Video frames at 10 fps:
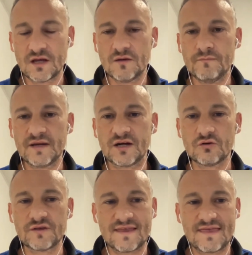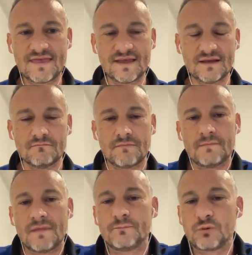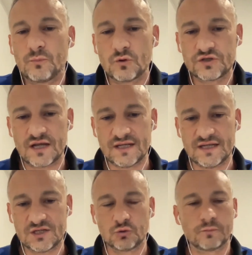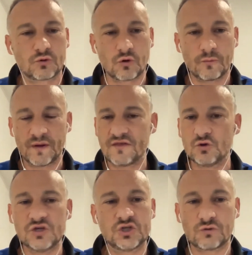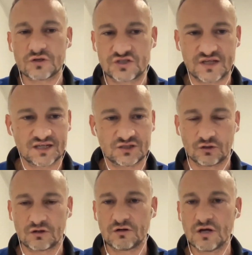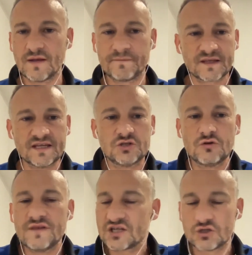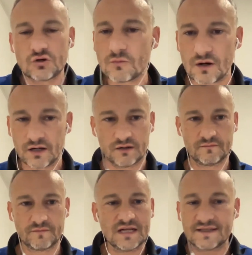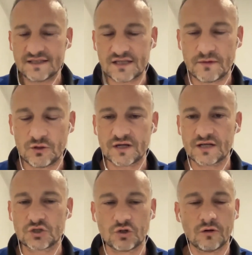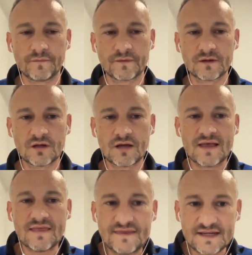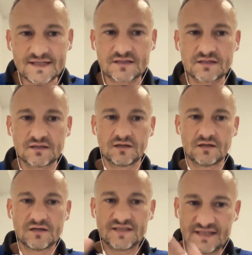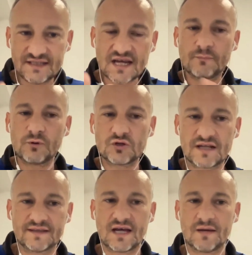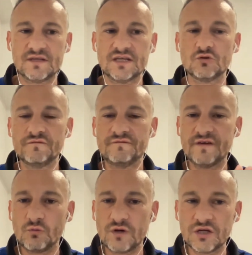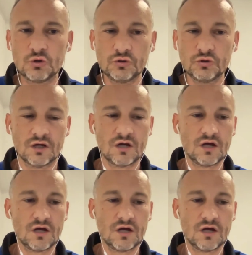because my proposal is to propel the insurance sector in the next normal in Latin America. So this CDI plus LATAM is a very good